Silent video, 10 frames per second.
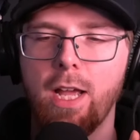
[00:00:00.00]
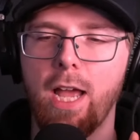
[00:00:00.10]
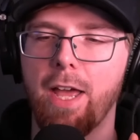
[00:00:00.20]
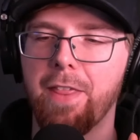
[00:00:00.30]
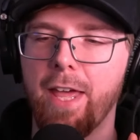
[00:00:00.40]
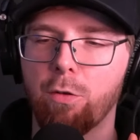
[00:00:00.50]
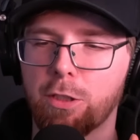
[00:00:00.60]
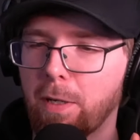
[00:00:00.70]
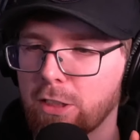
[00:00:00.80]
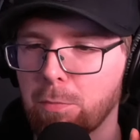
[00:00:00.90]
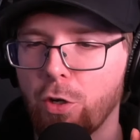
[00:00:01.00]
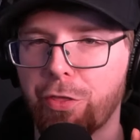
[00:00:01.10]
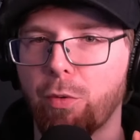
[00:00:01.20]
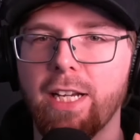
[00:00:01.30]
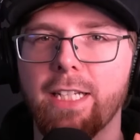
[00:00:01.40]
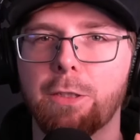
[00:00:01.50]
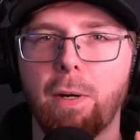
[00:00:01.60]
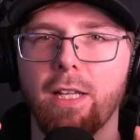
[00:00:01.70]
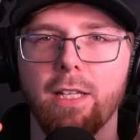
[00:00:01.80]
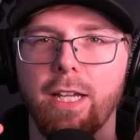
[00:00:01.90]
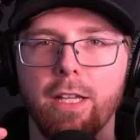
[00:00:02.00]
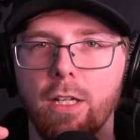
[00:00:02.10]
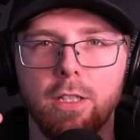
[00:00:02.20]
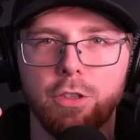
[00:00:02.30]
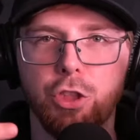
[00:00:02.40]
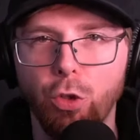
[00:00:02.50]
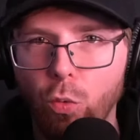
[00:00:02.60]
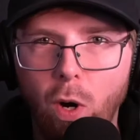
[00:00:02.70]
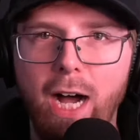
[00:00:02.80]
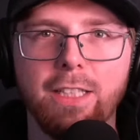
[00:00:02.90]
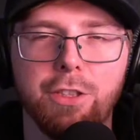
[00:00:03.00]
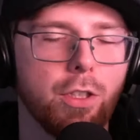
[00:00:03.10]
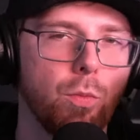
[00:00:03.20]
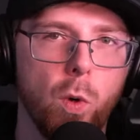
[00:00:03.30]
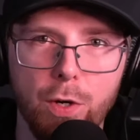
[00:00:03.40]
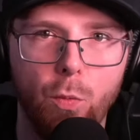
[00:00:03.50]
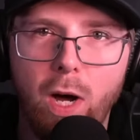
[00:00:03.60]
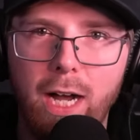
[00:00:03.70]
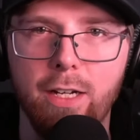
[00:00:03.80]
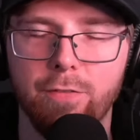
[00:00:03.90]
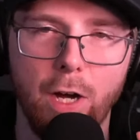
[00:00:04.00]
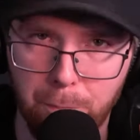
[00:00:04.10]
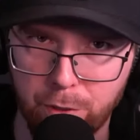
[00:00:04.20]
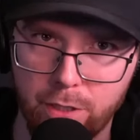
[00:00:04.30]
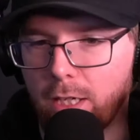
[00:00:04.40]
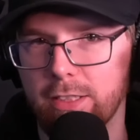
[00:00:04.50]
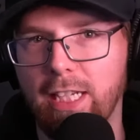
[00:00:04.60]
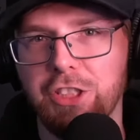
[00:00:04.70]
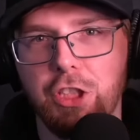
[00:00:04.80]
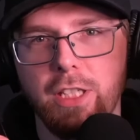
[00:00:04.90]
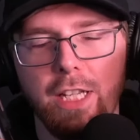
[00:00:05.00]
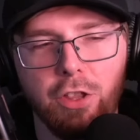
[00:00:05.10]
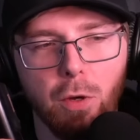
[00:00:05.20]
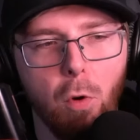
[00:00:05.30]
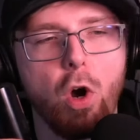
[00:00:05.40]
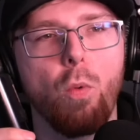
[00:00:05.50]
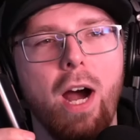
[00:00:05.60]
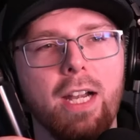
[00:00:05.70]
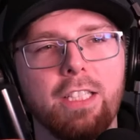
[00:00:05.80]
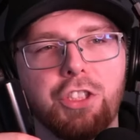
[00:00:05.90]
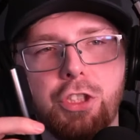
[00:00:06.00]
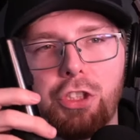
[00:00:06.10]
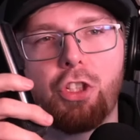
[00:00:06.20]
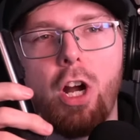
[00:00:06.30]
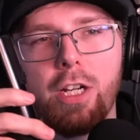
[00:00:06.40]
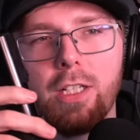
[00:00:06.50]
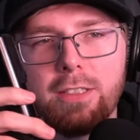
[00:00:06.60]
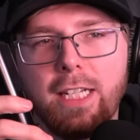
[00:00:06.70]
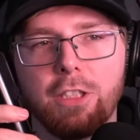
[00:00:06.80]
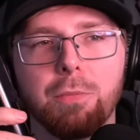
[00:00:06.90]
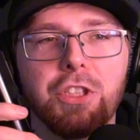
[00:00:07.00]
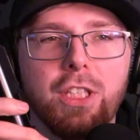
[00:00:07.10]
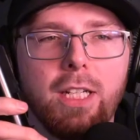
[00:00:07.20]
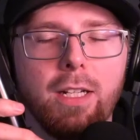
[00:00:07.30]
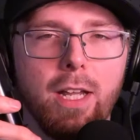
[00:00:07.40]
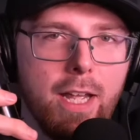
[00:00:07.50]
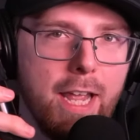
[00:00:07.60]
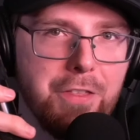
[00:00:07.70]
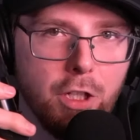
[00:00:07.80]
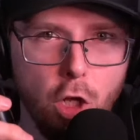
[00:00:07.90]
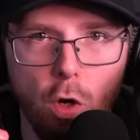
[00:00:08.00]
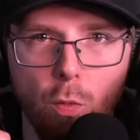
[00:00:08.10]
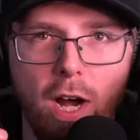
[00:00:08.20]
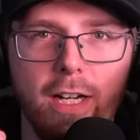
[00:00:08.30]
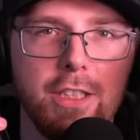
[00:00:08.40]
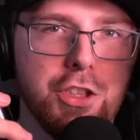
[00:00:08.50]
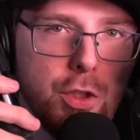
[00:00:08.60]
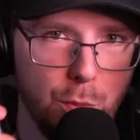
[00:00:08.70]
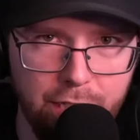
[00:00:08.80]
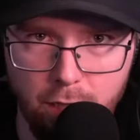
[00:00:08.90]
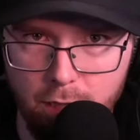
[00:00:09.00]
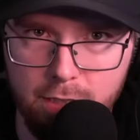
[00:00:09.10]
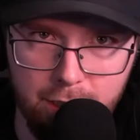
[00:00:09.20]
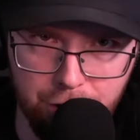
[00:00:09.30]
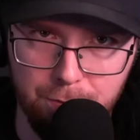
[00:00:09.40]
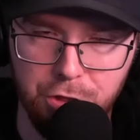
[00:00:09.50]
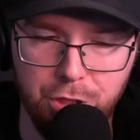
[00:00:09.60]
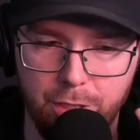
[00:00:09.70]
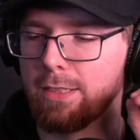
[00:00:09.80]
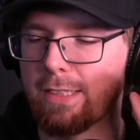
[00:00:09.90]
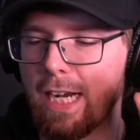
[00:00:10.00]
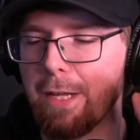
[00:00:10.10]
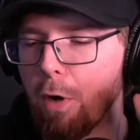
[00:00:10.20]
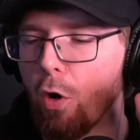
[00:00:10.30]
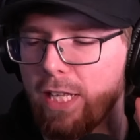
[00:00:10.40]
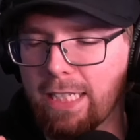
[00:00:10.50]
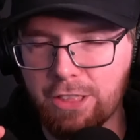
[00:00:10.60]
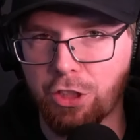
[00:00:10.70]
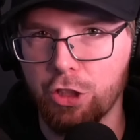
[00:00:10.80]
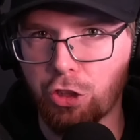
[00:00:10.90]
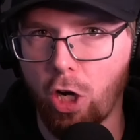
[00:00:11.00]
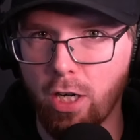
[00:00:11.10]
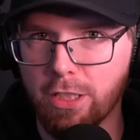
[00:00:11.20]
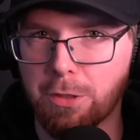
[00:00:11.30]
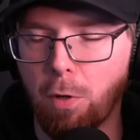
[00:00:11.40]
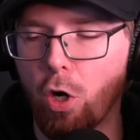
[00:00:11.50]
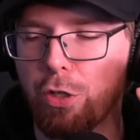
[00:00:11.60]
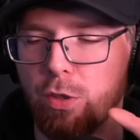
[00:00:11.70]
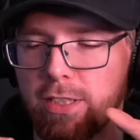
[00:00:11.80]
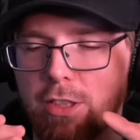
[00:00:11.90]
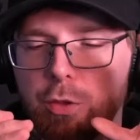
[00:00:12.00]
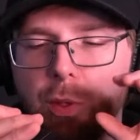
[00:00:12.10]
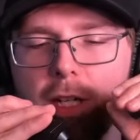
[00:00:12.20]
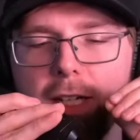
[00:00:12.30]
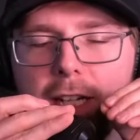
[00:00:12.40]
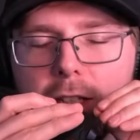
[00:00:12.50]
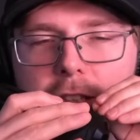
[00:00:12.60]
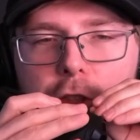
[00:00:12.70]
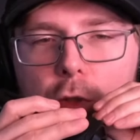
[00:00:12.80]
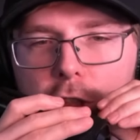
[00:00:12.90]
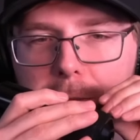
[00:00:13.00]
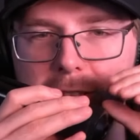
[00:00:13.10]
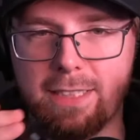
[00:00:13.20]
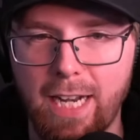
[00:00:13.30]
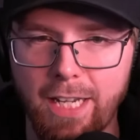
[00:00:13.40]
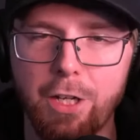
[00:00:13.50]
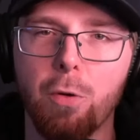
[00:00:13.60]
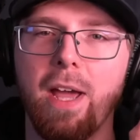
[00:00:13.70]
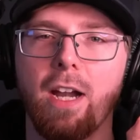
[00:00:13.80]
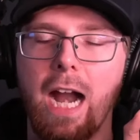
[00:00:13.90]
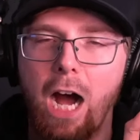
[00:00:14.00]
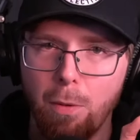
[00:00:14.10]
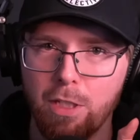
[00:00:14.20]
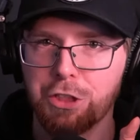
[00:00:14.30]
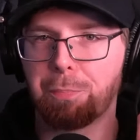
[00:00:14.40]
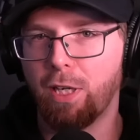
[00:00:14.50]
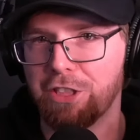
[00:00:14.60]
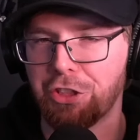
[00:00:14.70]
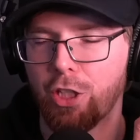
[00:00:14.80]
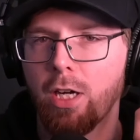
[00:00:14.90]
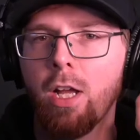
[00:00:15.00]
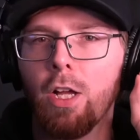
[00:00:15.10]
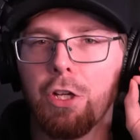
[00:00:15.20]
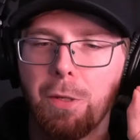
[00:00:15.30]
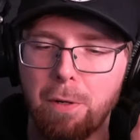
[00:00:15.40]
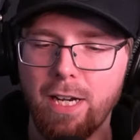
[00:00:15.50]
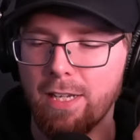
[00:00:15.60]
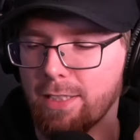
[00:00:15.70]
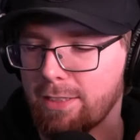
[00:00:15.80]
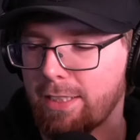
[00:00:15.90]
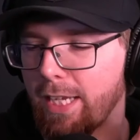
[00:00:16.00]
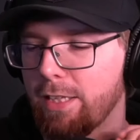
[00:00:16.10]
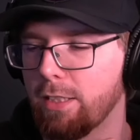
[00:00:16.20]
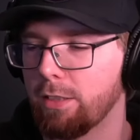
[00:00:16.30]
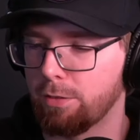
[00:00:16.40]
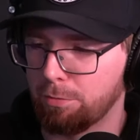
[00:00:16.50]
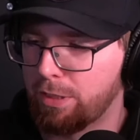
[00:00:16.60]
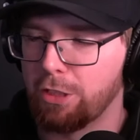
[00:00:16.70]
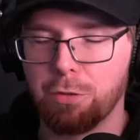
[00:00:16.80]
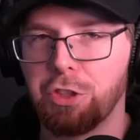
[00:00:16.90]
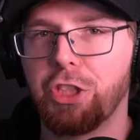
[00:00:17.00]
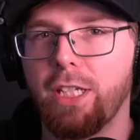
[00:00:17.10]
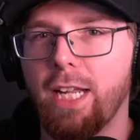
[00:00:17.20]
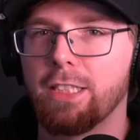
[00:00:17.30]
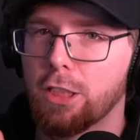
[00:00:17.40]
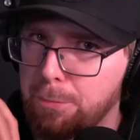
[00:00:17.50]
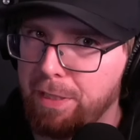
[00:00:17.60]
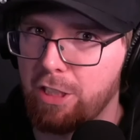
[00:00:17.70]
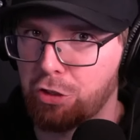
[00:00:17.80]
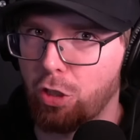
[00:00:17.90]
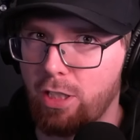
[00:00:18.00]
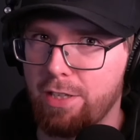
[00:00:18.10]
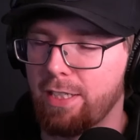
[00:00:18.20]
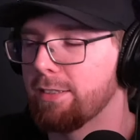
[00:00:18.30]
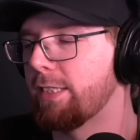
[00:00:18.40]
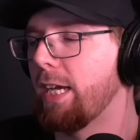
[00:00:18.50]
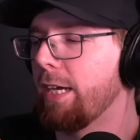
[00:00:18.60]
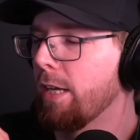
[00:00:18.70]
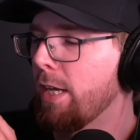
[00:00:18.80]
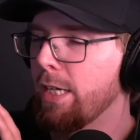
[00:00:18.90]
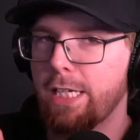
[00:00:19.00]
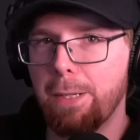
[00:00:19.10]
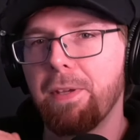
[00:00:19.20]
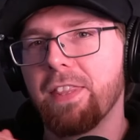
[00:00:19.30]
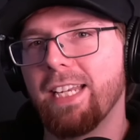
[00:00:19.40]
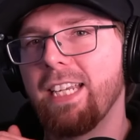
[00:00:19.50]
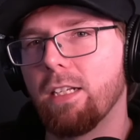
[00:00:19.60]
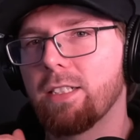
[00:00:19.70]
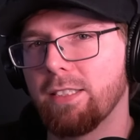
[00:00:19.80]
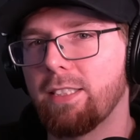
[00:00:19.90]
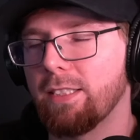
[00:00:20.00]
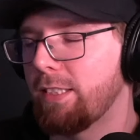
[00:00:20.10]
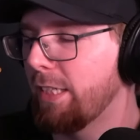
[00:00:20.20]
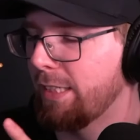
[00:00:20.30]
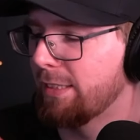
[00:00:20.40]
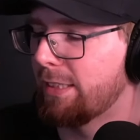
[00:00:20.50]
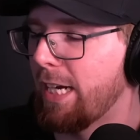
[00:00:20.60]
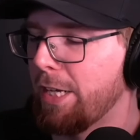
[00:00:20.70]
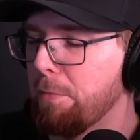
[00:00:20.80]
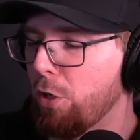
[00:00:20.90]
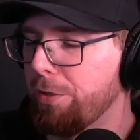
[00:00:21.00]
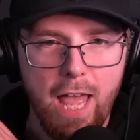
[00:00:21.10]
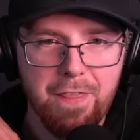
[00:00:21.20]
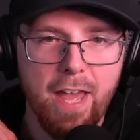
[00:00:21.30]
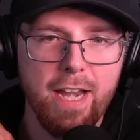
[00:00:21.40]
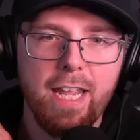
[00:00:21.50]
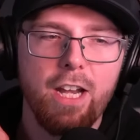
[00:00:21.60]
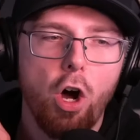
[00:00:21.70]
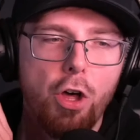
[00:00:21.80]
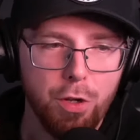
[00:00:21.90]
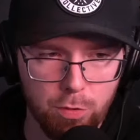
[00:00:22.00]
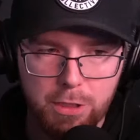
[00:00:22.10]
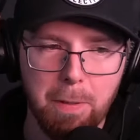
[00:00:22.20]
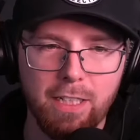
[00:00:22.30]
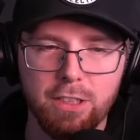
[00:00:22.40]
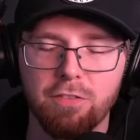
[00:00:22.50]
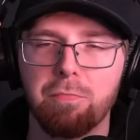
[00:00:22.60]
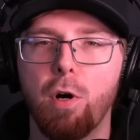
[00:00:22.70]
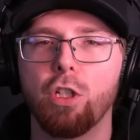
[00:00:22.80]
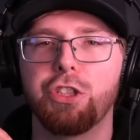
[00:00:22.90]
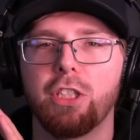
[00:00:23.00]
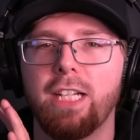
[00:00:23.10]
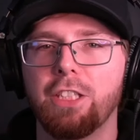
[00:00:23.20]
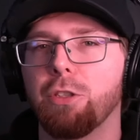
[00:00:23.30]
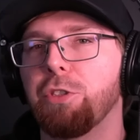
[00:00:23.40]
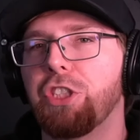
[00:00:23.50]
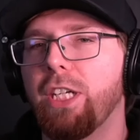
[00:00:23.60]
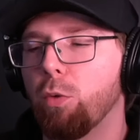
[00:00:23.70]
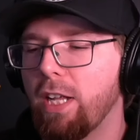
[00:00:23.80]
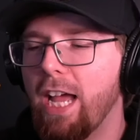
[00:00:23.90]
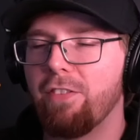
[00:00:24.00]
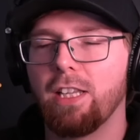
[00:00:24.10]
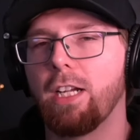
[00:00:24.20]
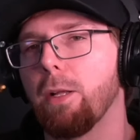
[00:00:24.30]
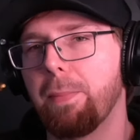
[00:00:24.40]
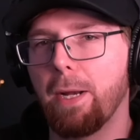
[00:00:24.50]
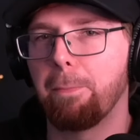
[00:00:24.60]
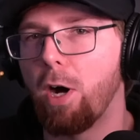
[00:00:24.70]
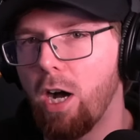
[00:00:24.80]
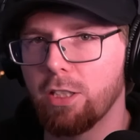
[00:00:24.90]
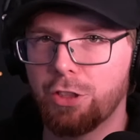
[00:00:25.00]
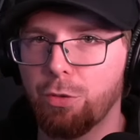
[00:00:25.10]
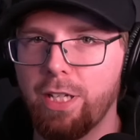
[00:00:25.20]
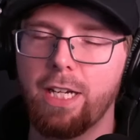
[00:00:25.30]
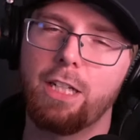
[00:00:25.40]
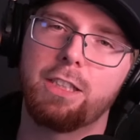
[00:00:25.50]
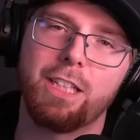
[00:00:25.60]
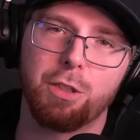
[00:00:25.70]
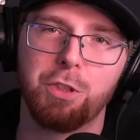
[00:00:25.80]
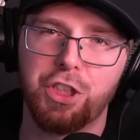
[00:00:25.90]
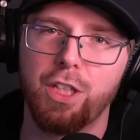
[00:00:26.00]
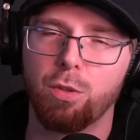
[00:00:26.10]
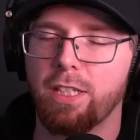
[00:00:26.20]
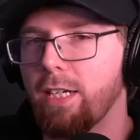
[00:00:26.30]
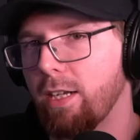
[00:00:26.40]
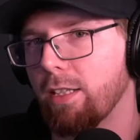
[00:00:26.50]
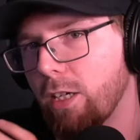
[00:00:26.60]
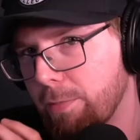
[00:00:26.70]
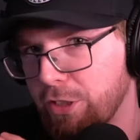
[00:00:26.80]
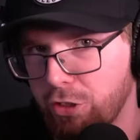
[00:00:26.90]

And then responsive mode three is probably like two watts or one watt of output. Essentially, the more wattage, the stronger your tattoo machine, and the lower wattage, the weaker your tattoo machine. Steady mode is the strongest mode. This is where your needle is going to be steady no matter how much pressure you put onto the skin. The tattoo machine has a speed controller on the inside, keeping that needle consistent in steady mode. And then in all the responsive modes, your tattoo machine will have a little bit of bog to it, and your tattoo machine will hit a little bit